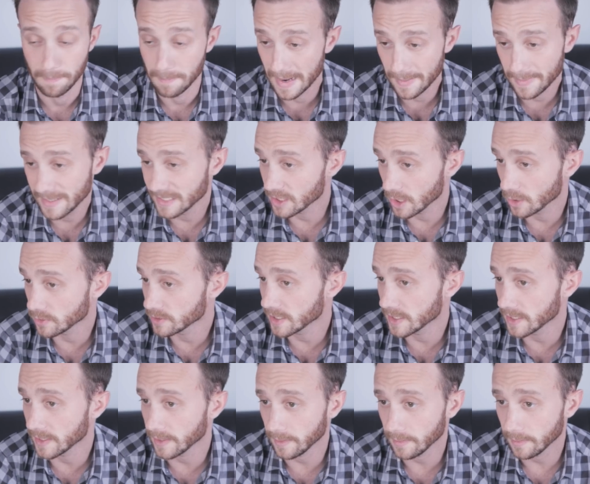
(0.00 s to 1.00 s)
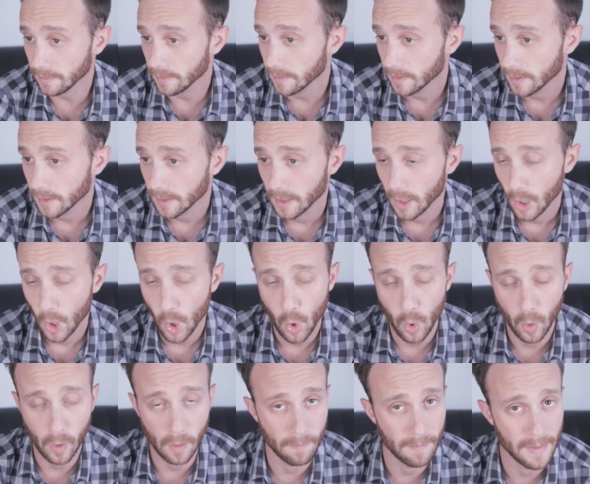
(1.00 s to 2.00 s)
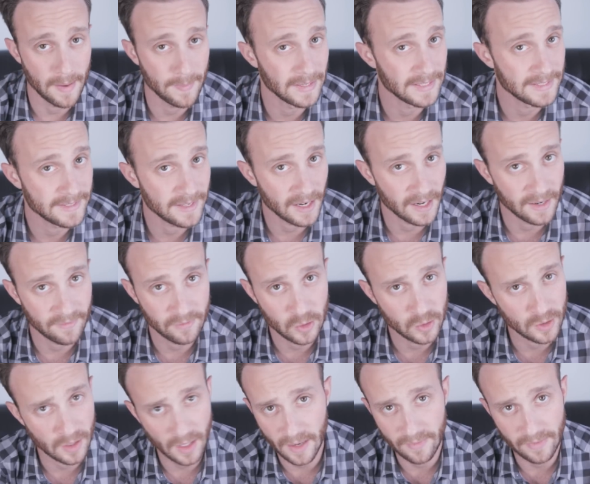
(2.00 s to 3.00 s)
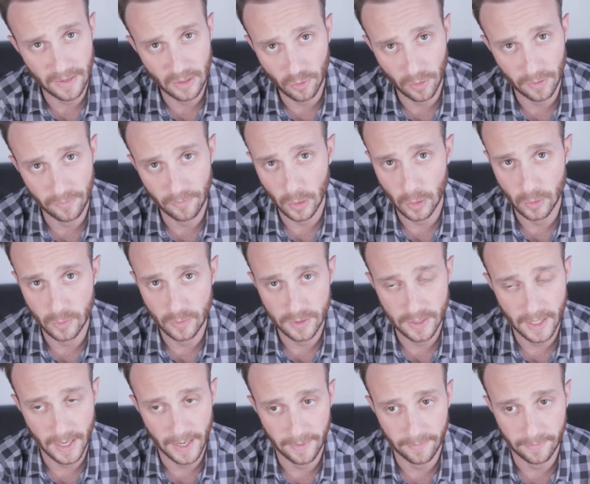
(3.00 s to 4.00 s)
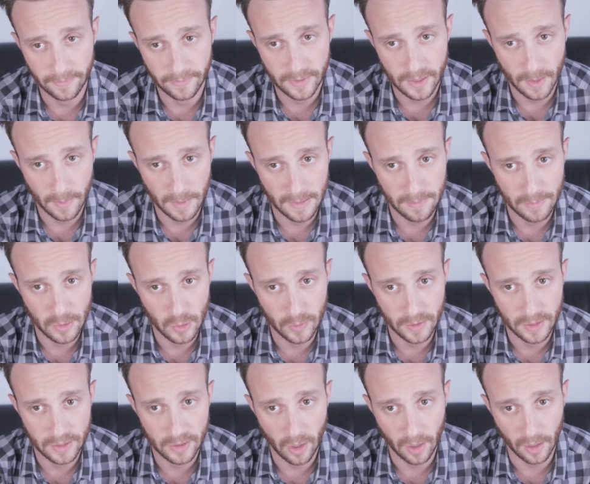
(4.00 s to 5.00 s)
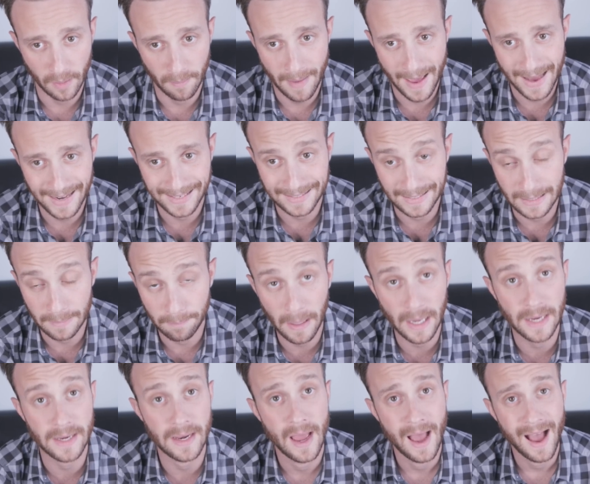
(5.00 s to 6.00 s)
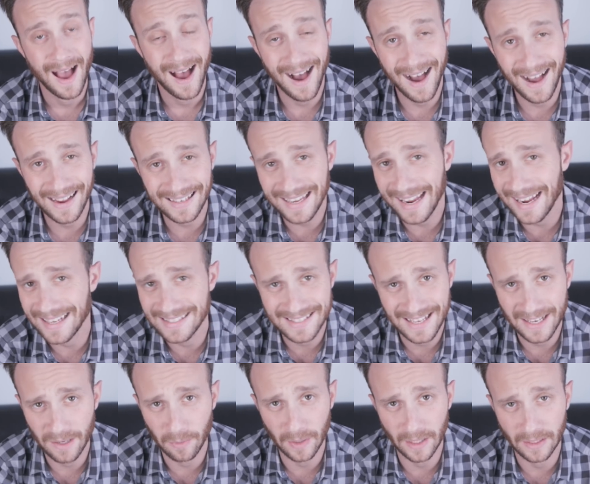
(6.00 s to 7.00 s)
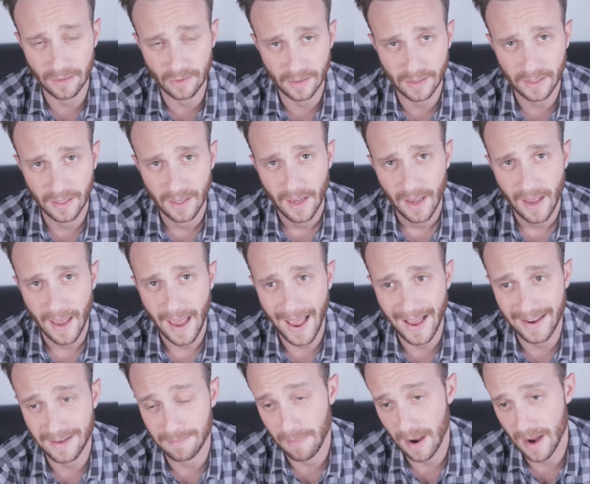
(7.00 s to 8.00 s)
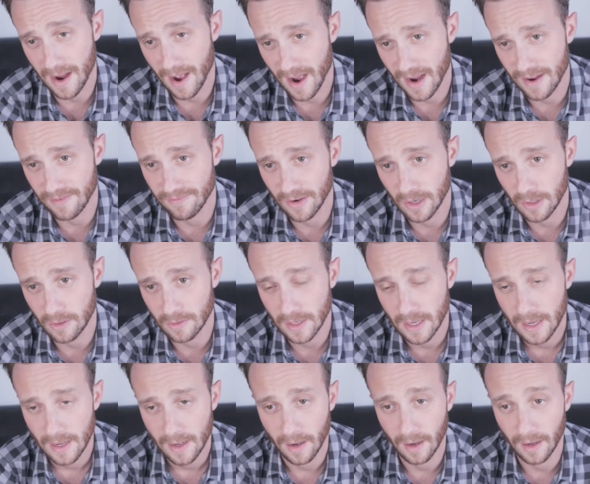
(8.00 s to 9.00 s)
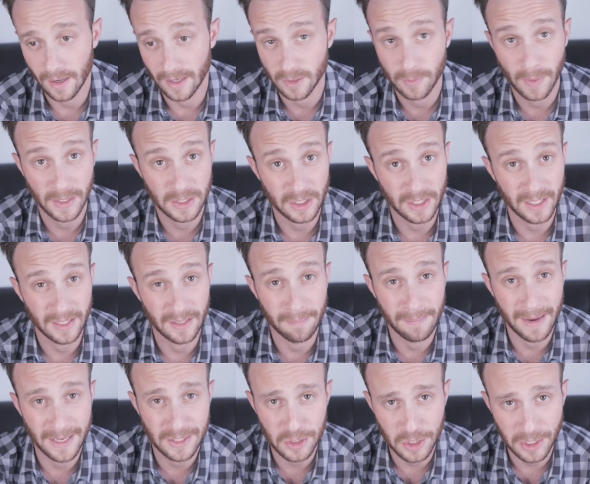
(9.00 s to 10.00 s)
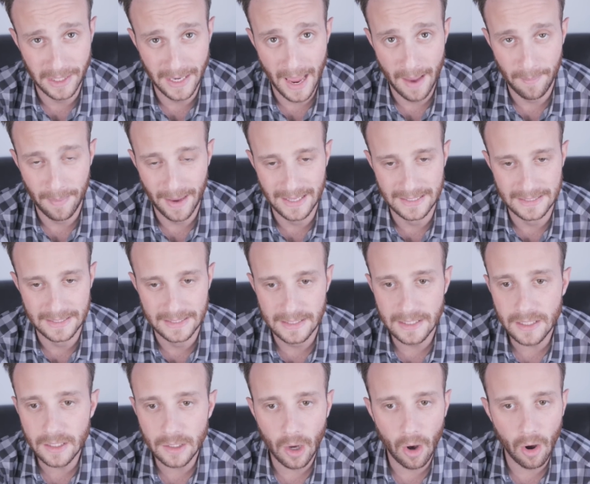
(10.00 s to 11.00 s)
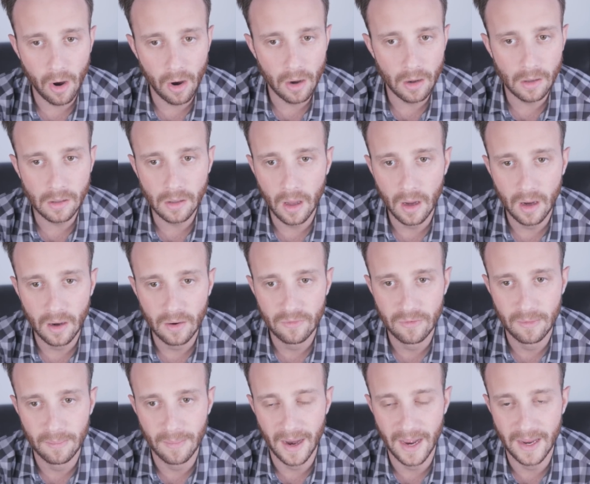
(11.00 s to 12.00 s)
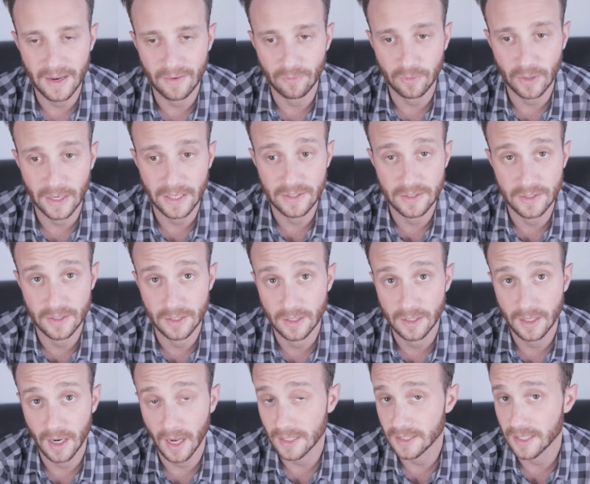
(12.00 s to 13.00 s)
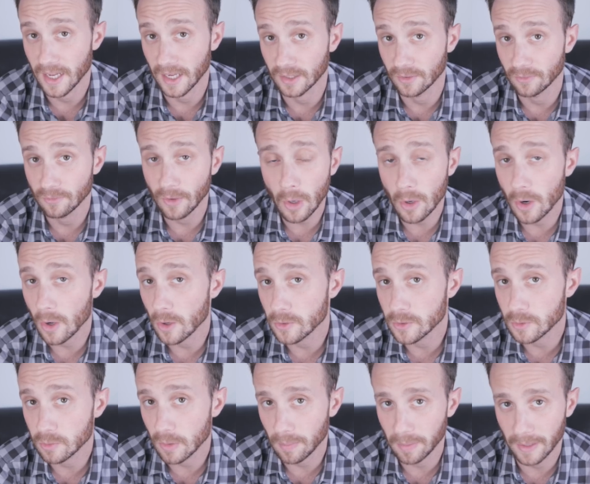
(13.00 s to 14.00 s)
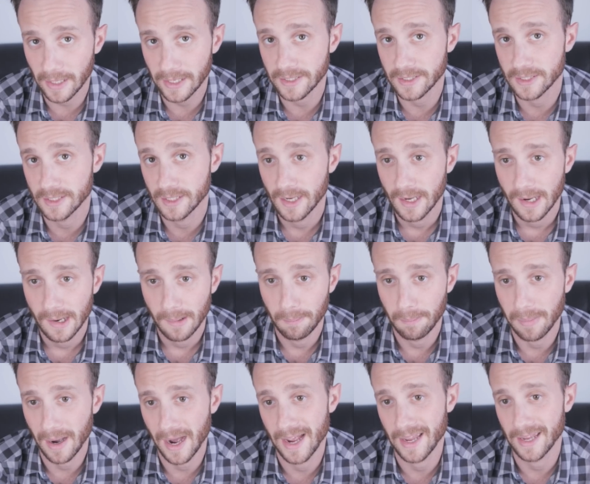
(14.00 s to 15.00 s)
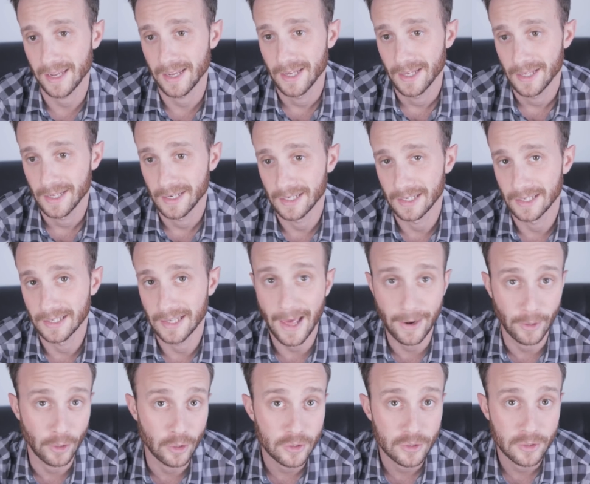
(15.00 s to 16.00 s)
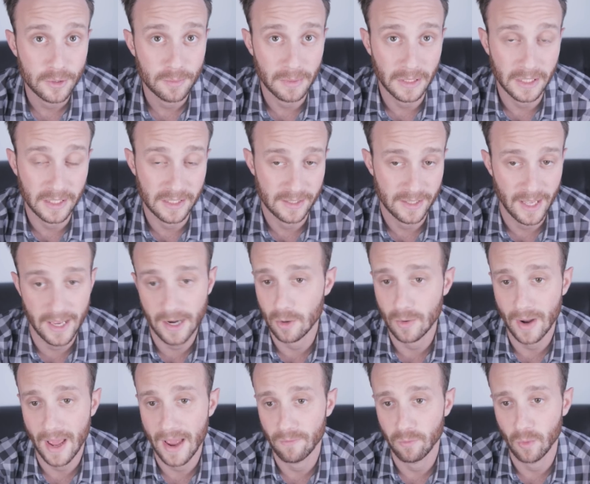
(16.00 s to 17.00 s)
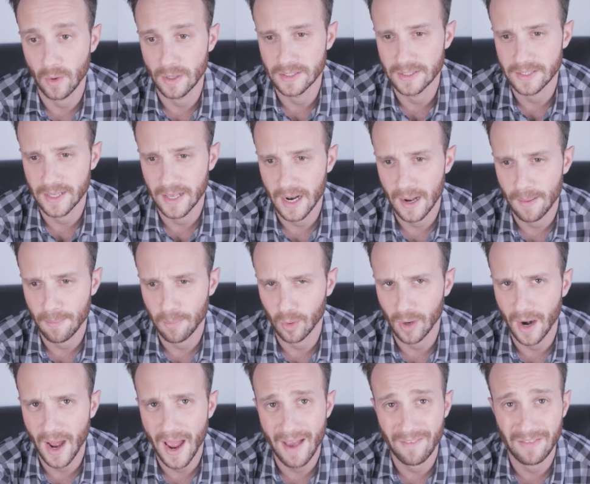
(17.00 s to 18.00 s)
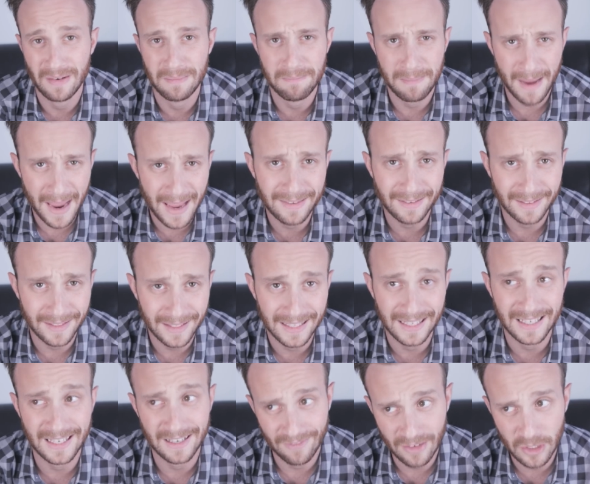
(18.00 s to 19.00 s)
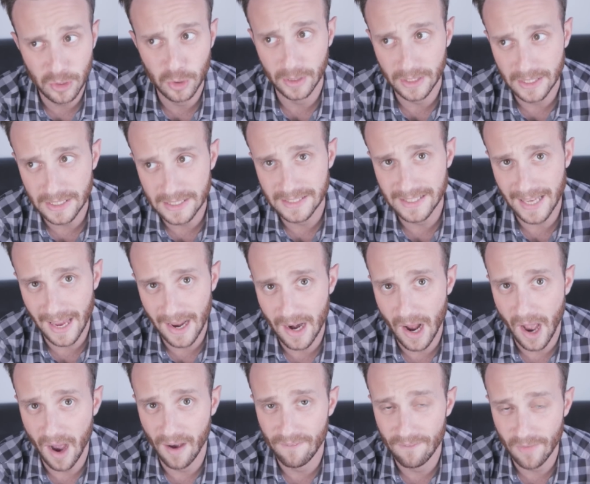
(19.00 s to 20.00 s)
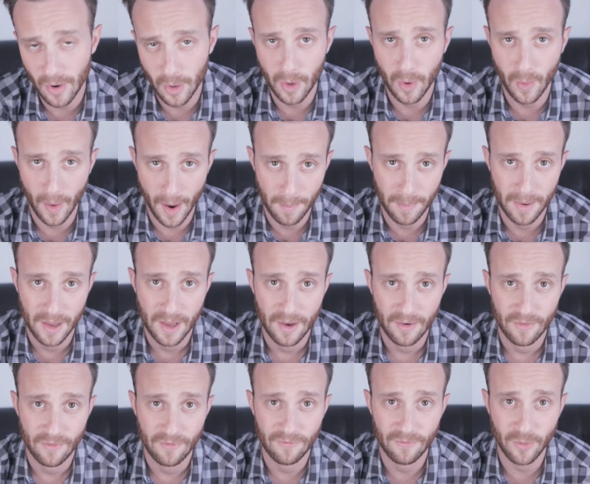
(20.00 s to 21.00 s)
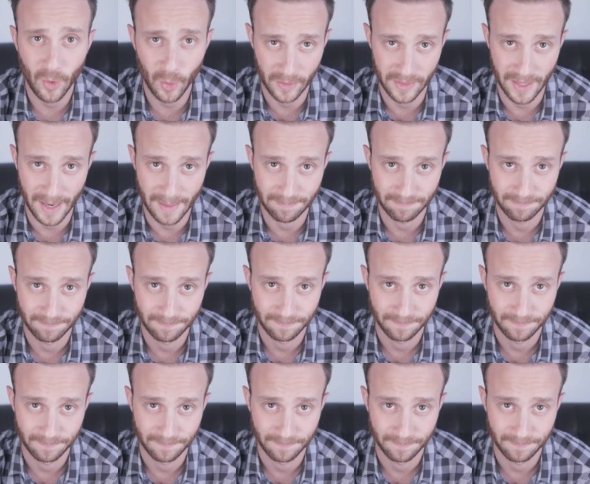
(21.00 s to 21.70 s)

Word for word: Maybe it's O C D, or maybe it's that I've used a lot of Android phones and some of them do this automatically, but I can't stand it when I look at my iPhone, uh, especially in the messaging app, and see all of my friends' contact photos replaced by letters because they don't have one set up, or I haven't manually and individually set a photo up for them.